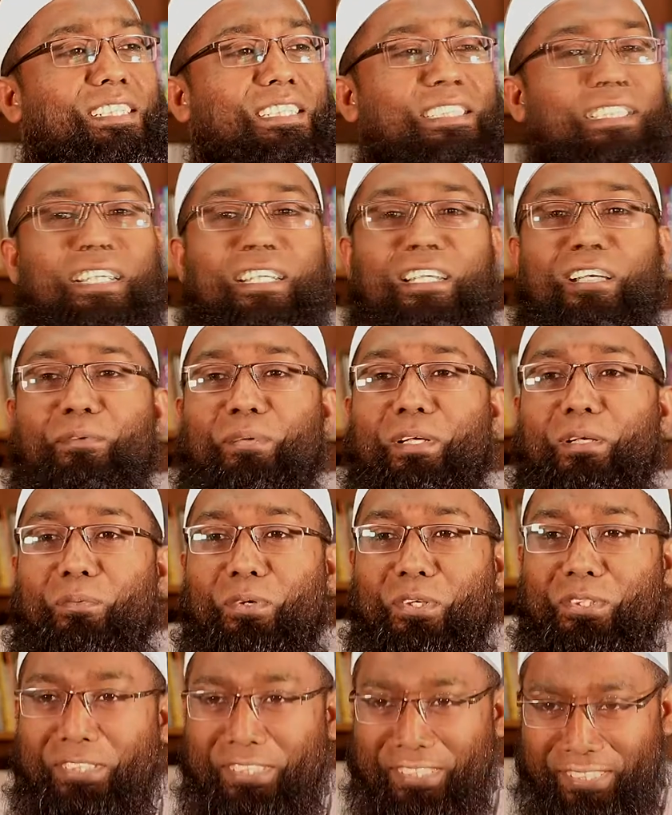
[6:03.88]
is the devil
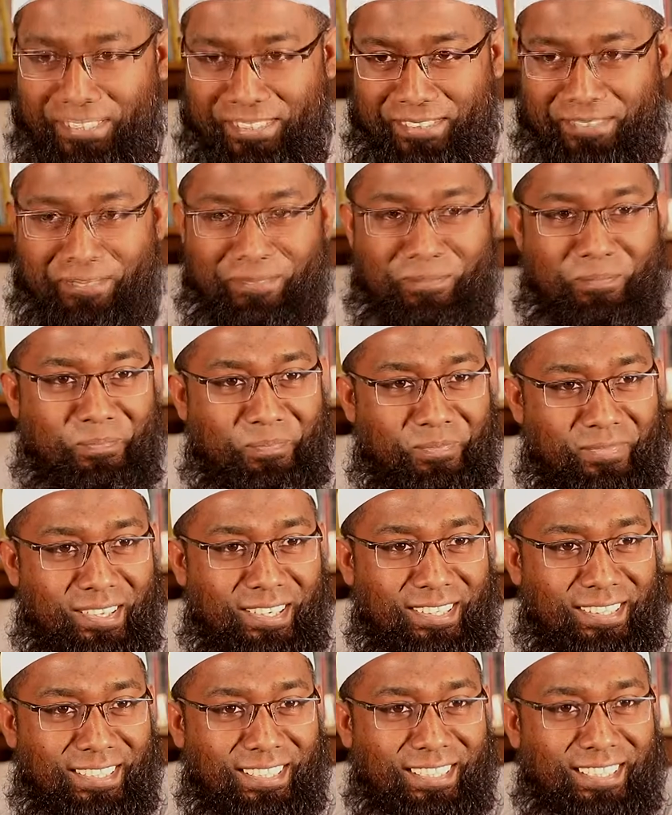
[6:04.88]
box.
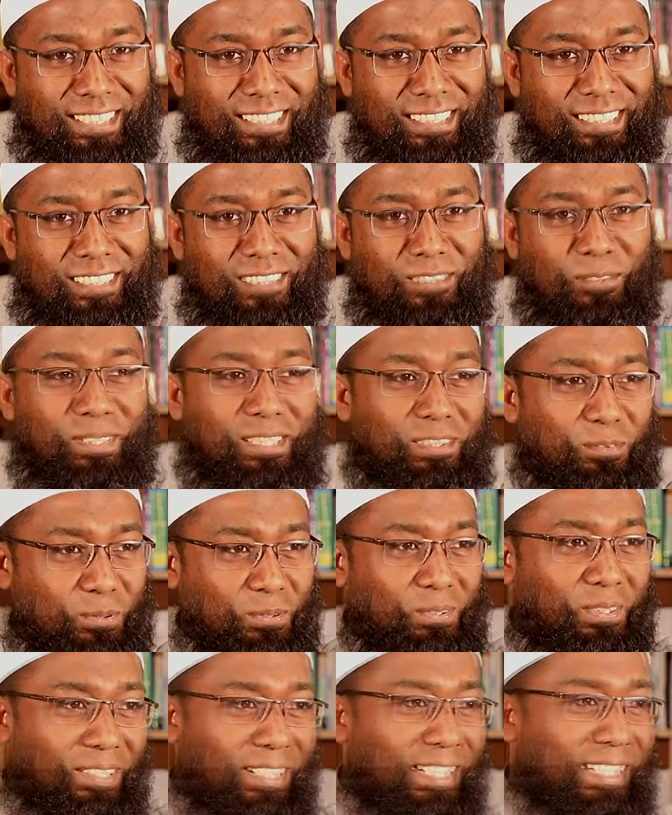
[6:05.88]
When
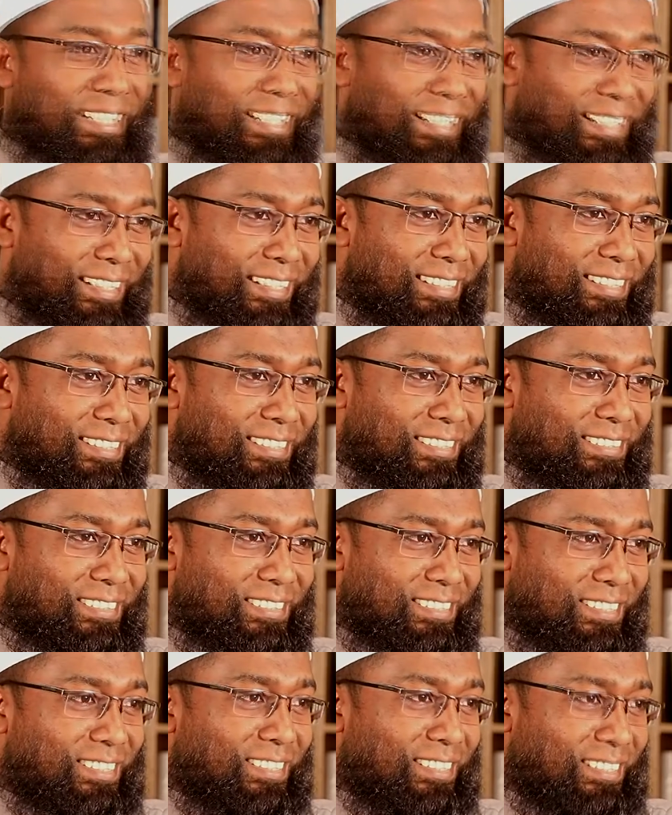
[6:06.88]
we were
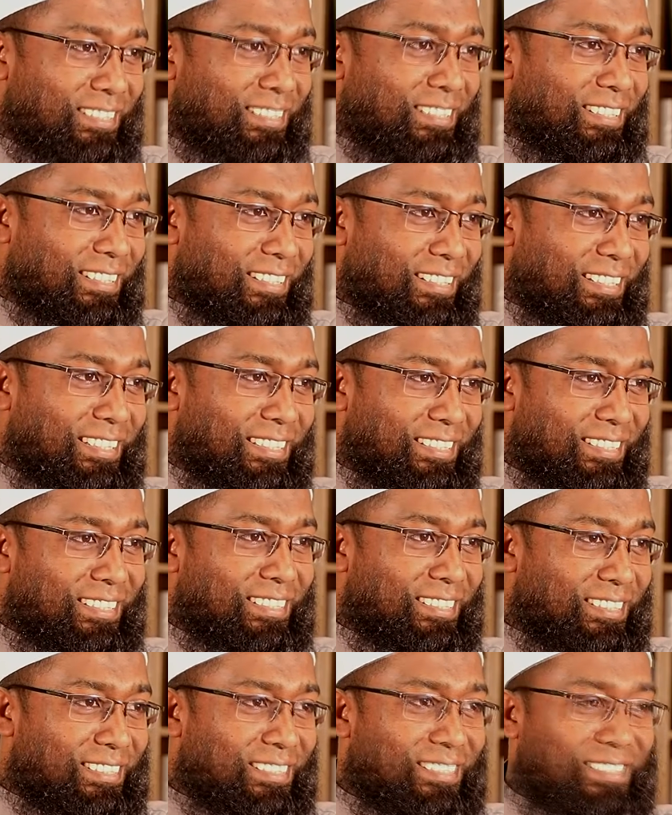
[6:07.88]
kids, like,
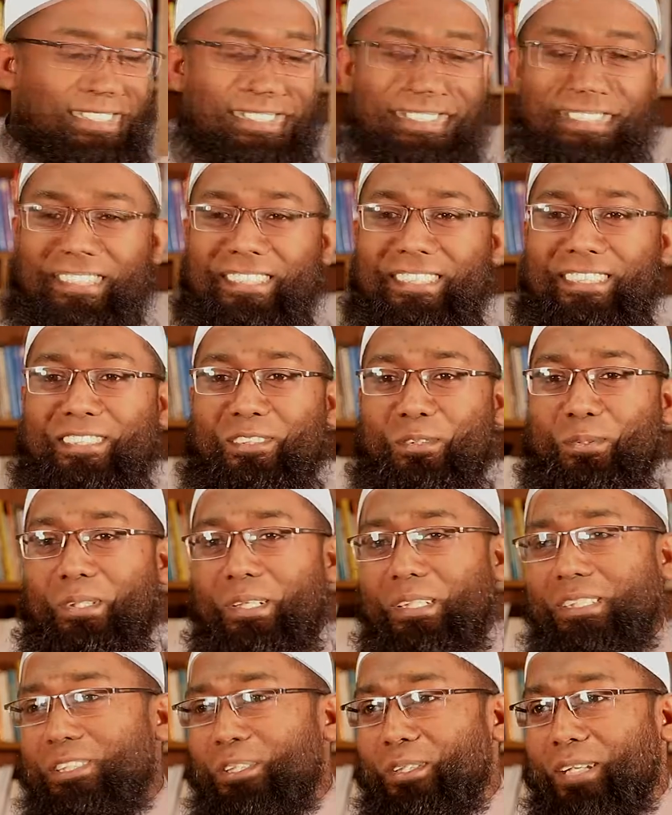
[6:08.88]
we
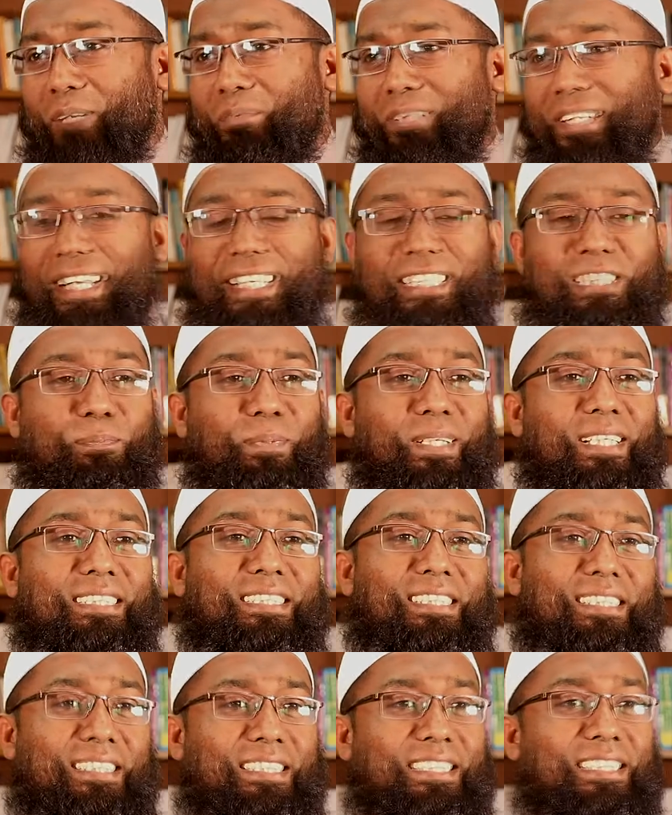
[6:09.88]
also have
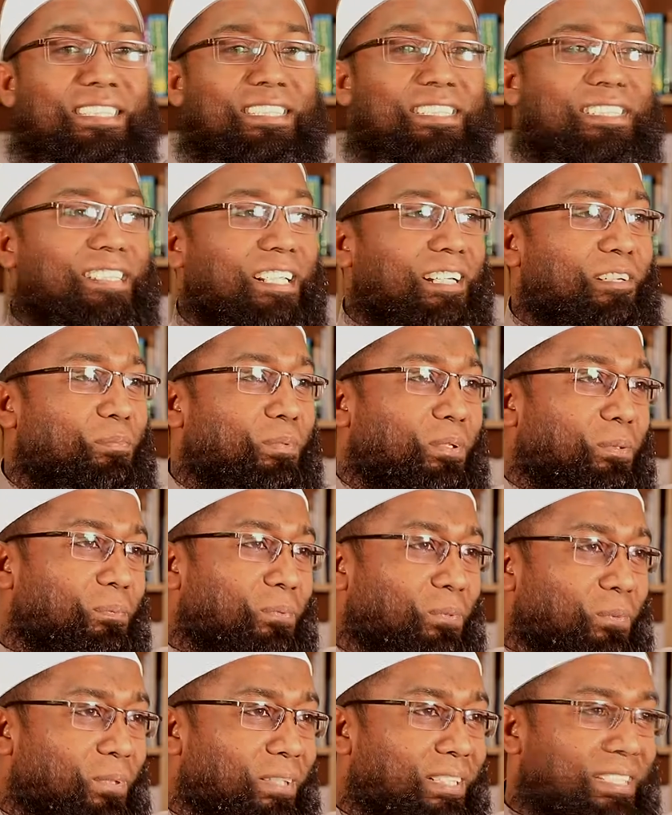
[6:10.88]
experiences this type of
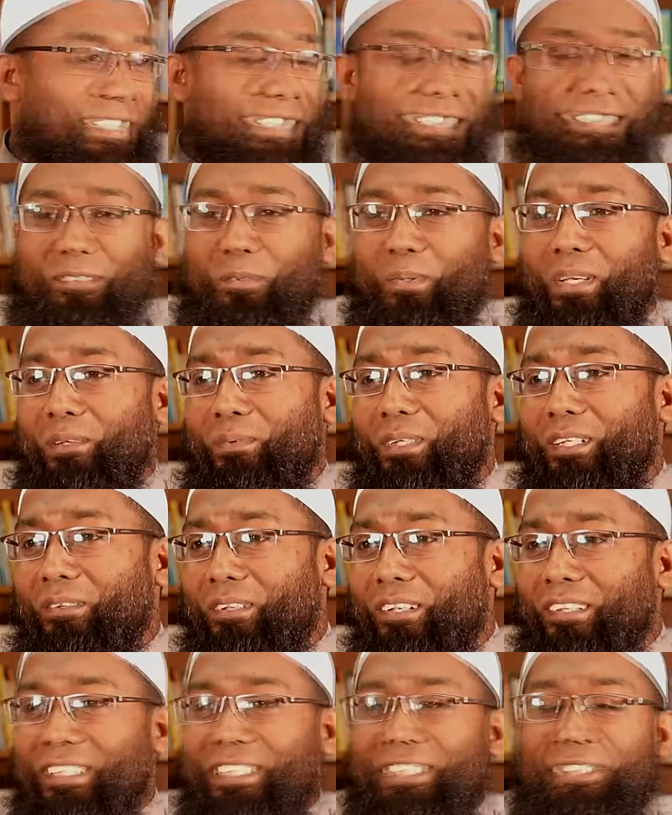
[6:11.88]
word. The ulama
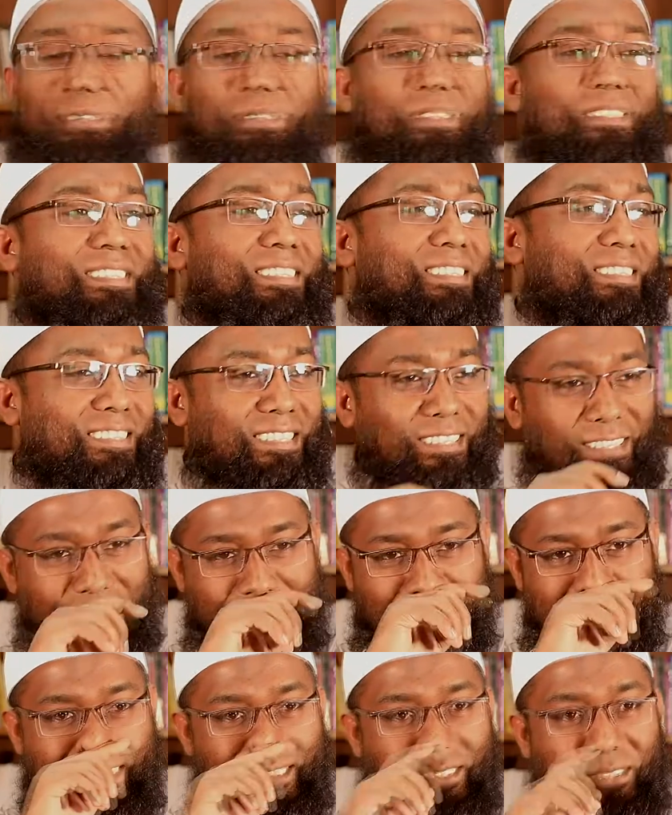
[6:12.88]
always would tell
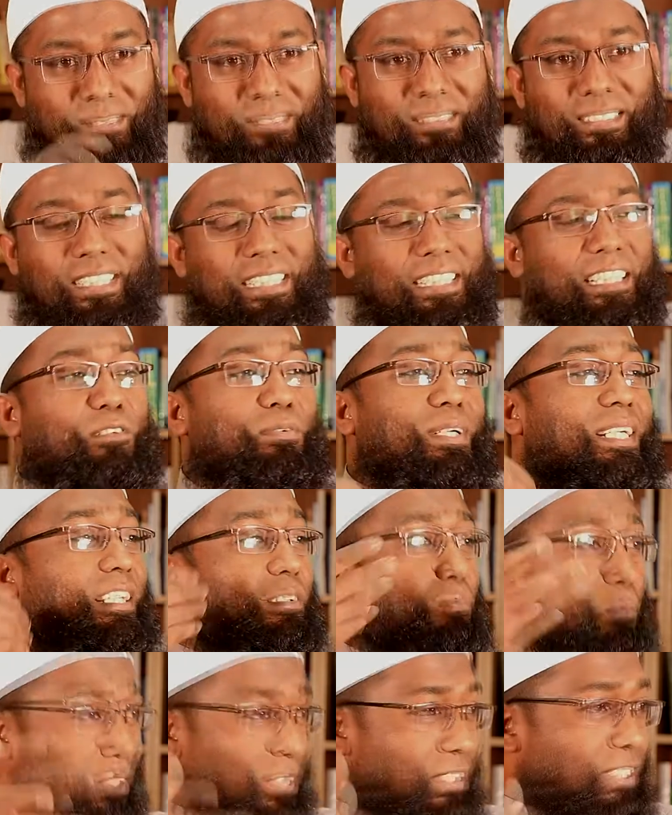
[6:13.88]
that, oh, even
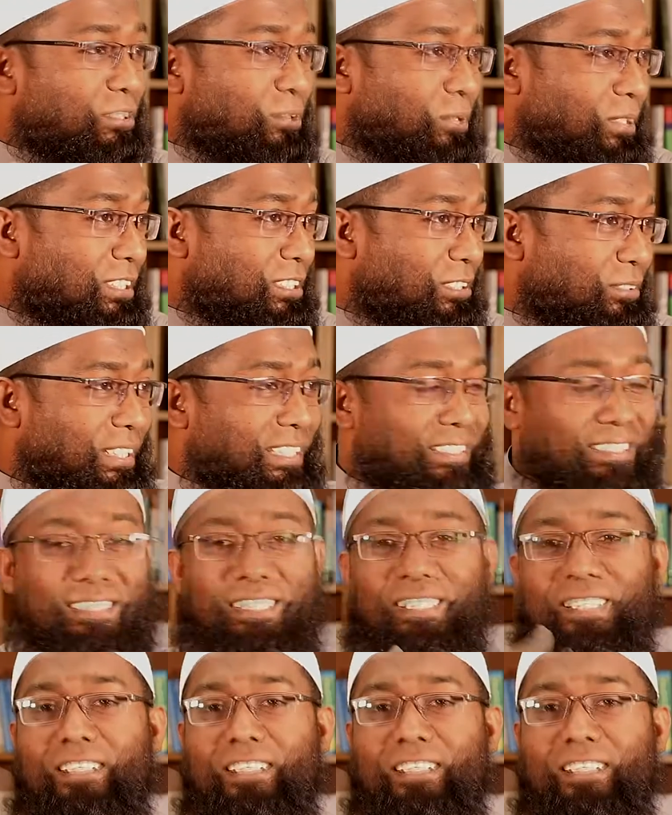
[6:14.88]
in mosque also, in